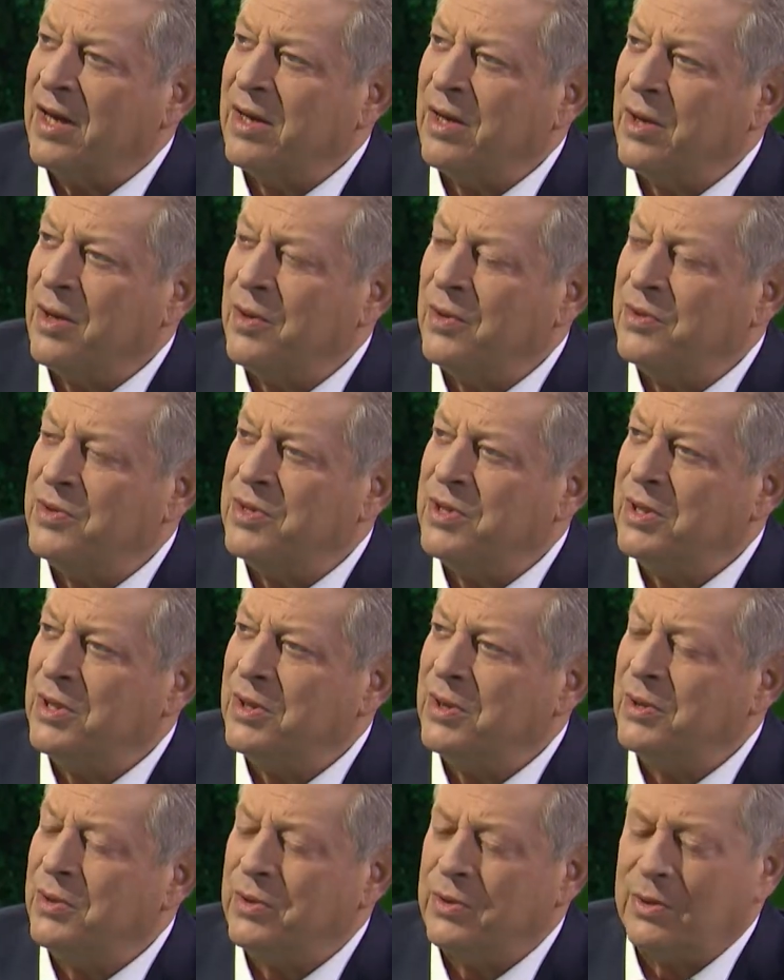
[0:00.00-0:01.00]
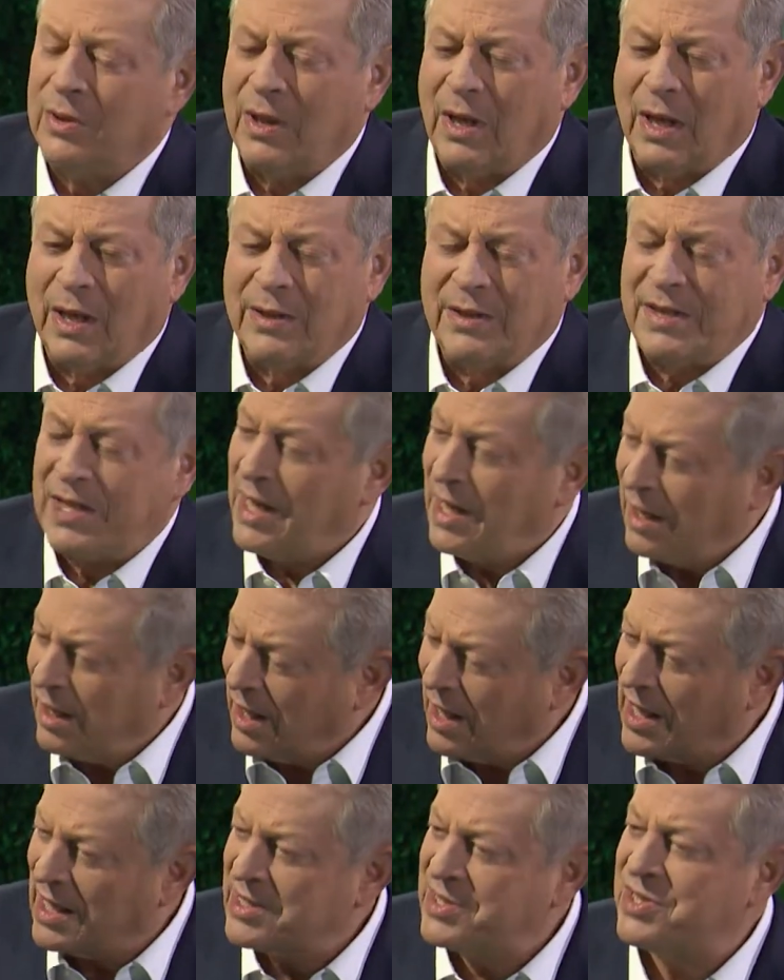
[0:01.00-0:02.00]
you to tell
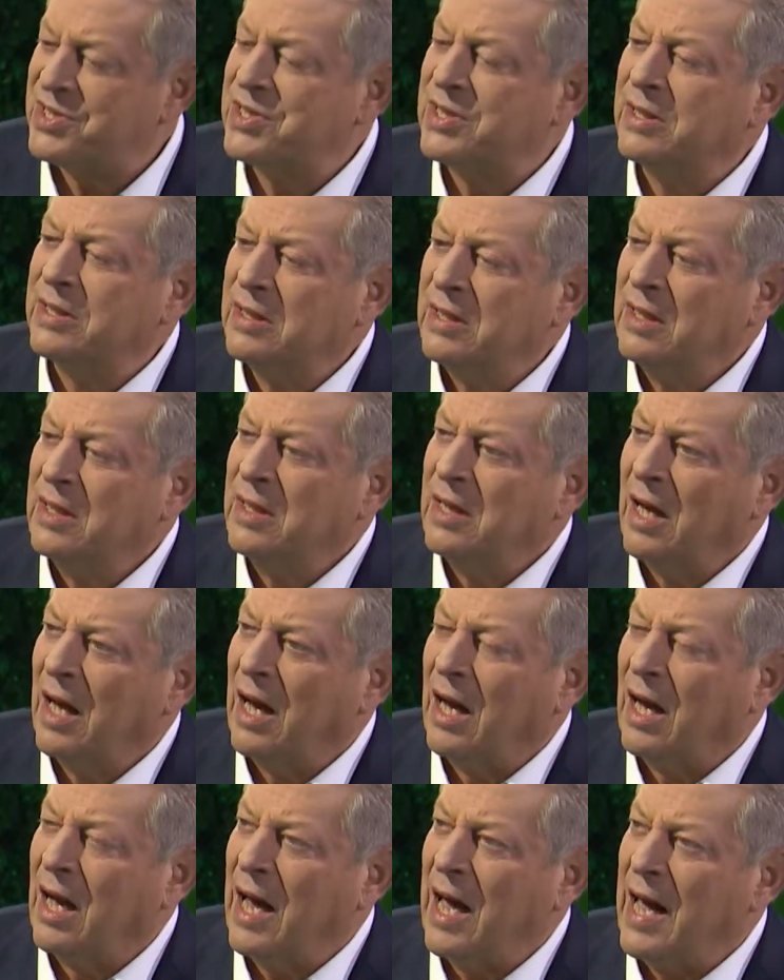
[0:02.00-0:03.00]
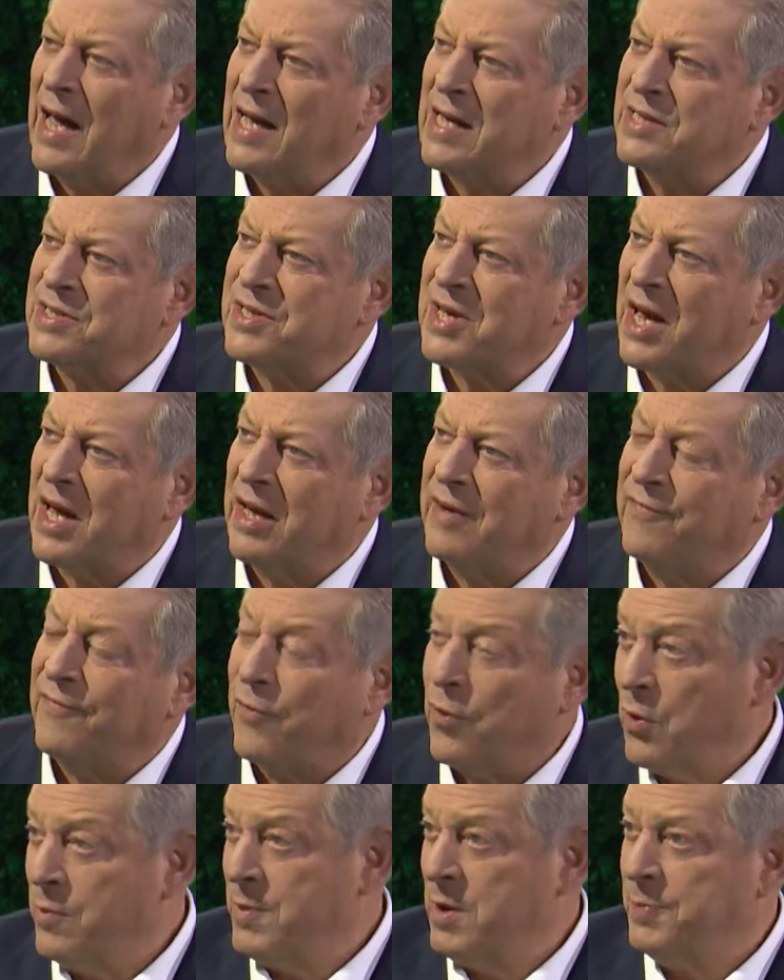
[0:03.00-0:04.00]
us, as a
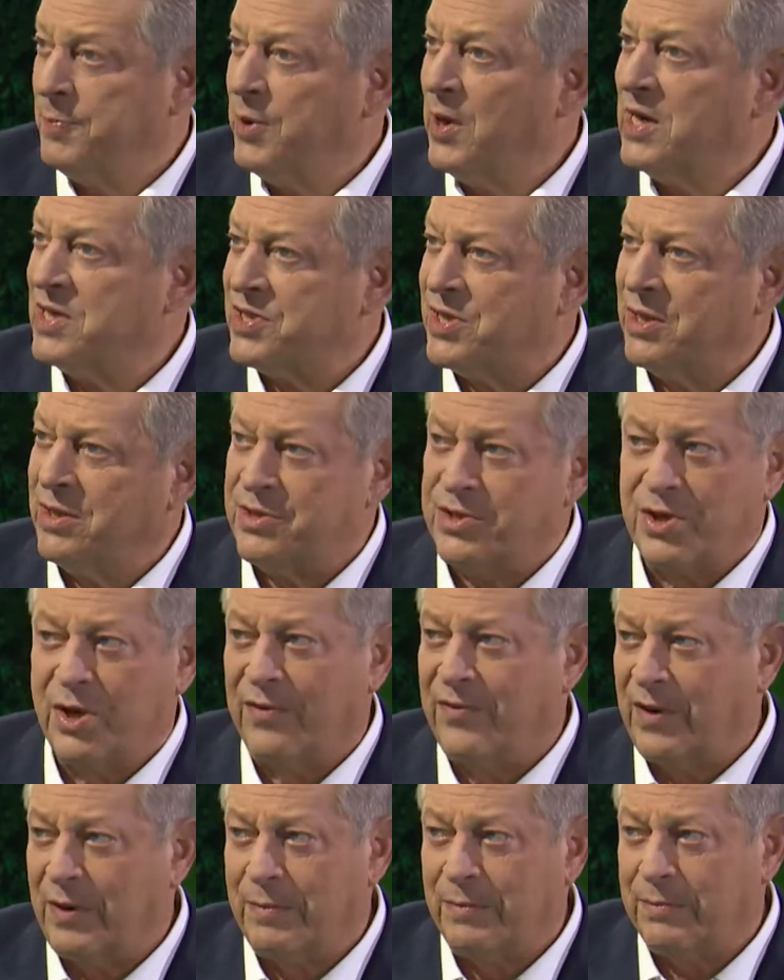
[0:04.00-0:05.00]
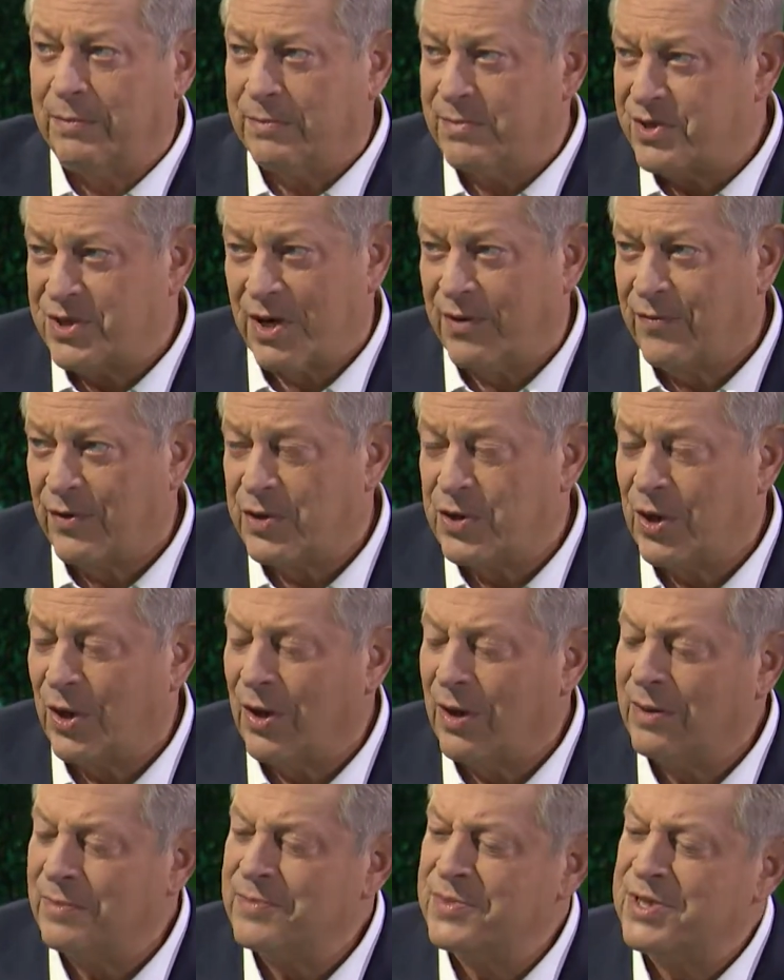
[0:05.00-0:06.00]
former president serving several
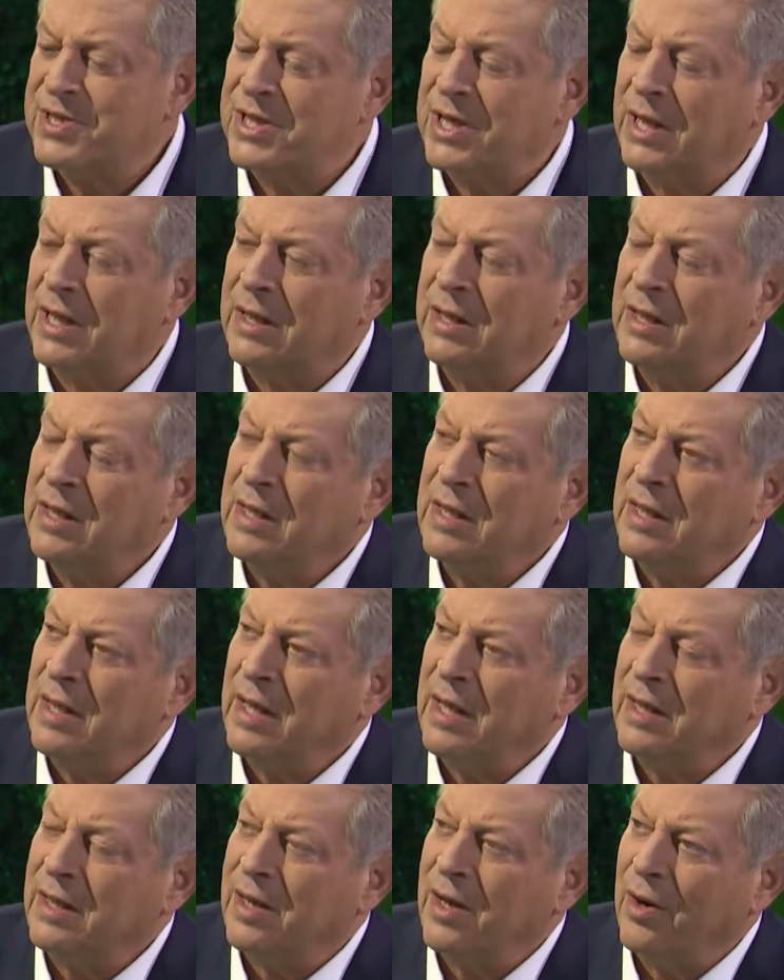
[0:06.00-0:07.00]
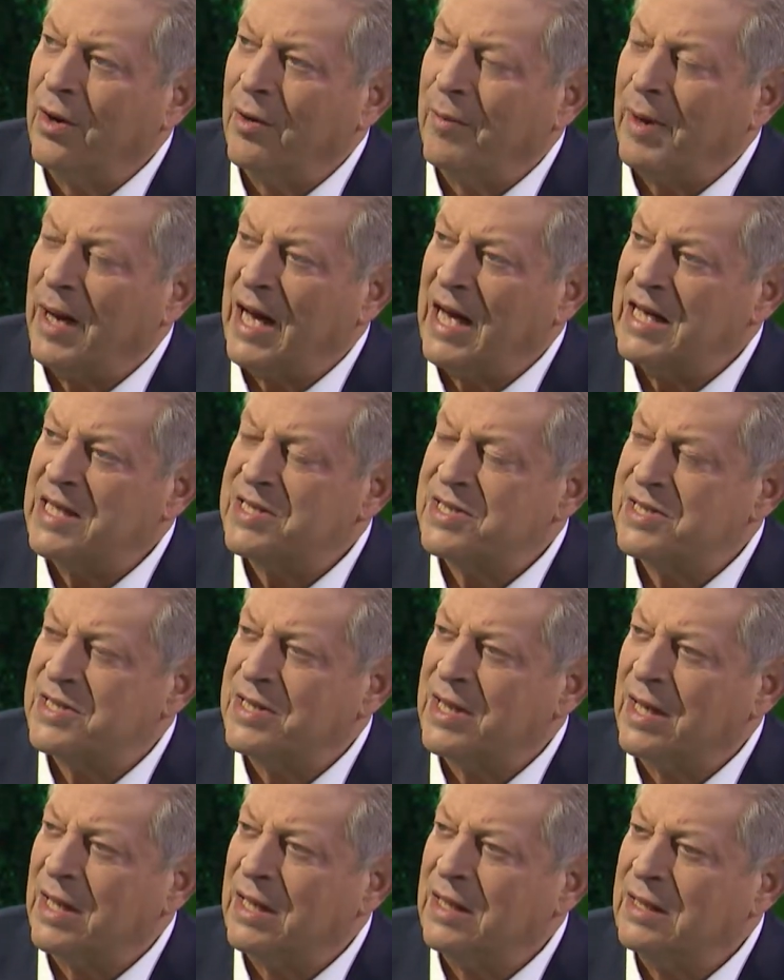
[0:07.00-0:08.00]
terms in
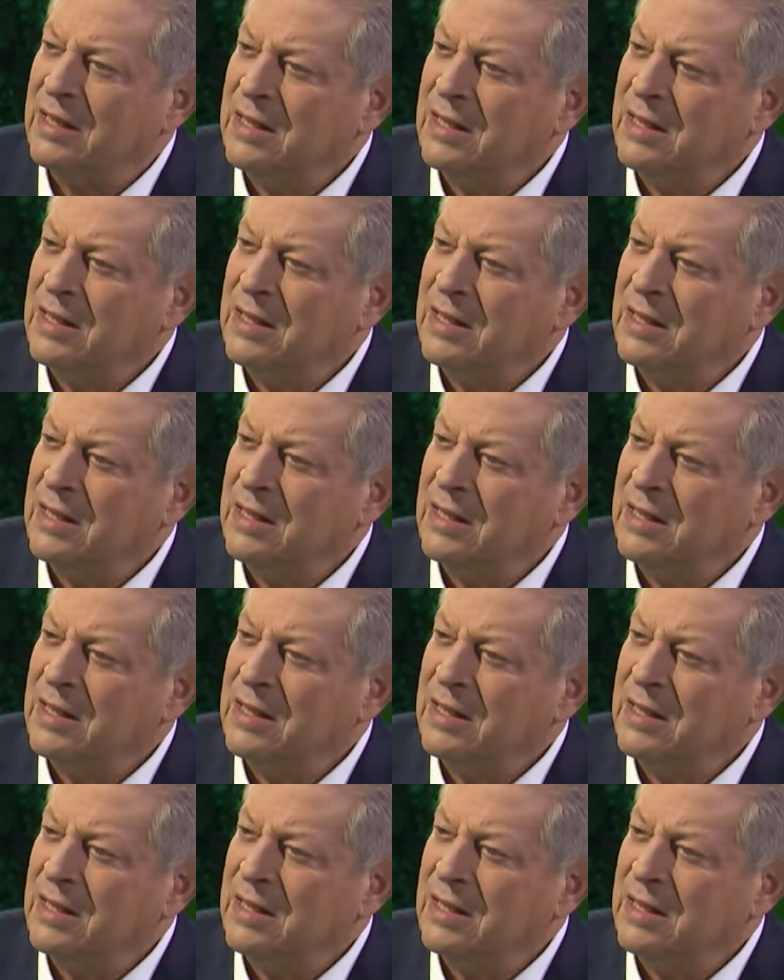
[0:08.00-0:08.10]
Kiribati,